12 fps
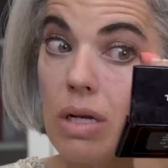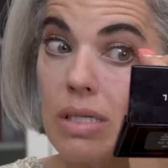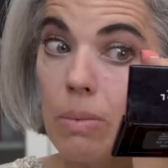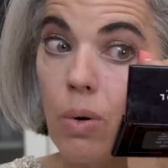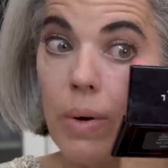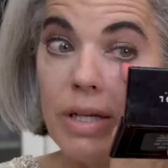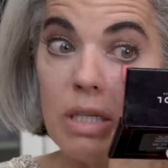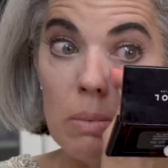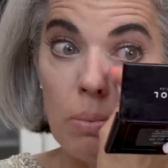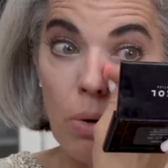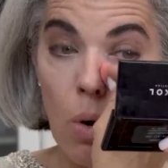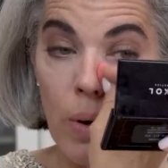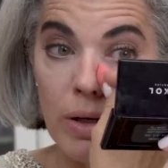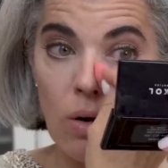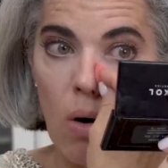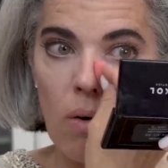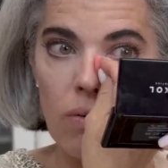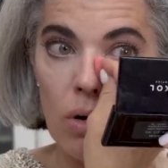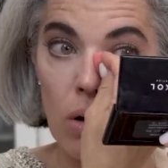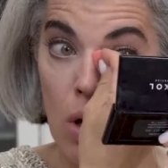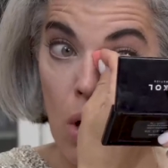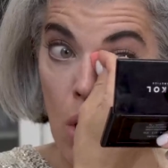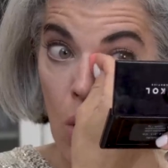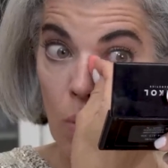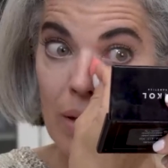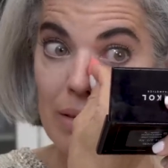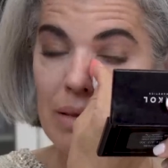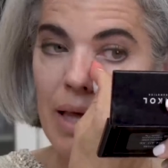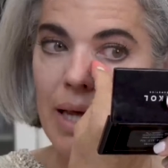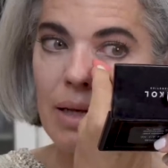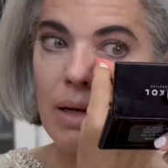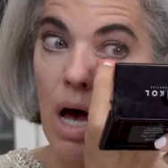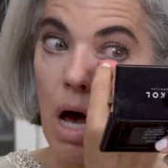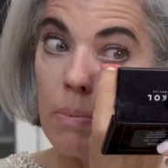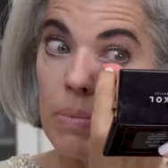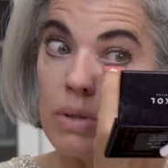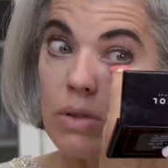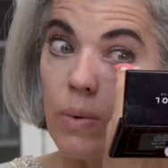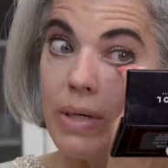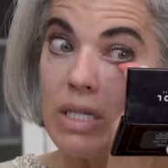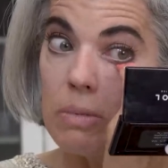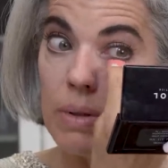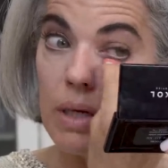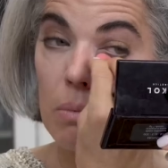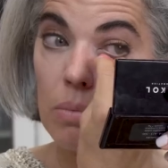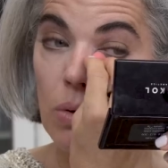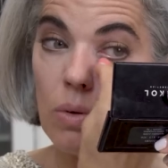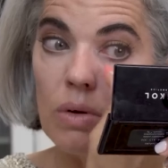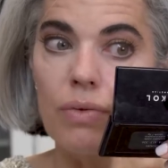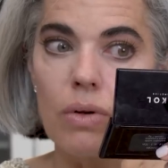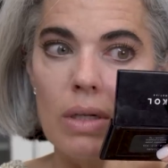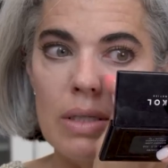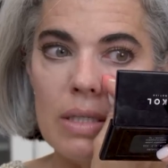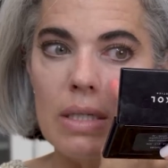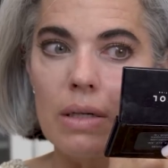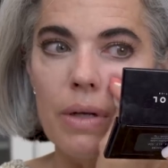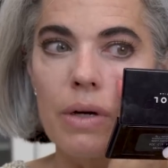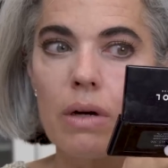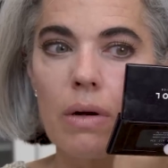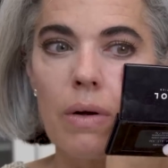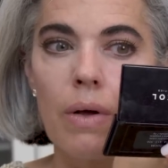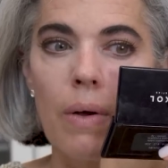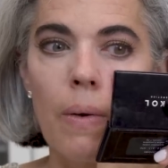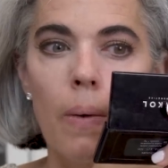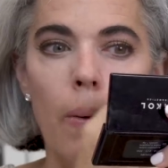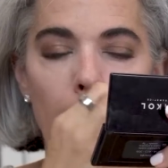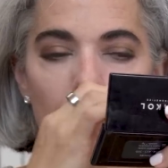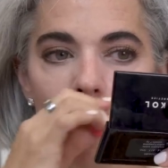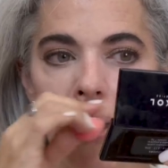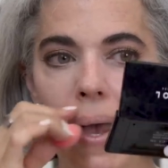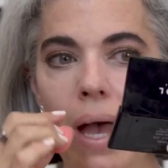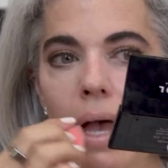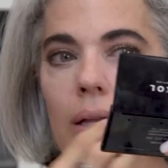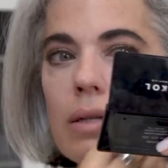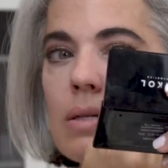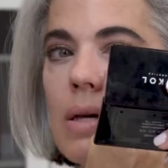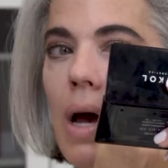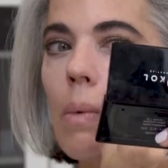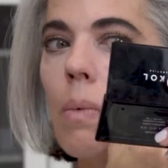because I'm going to be going over with Lighten Up. It's going to be a beautiful concealer. And I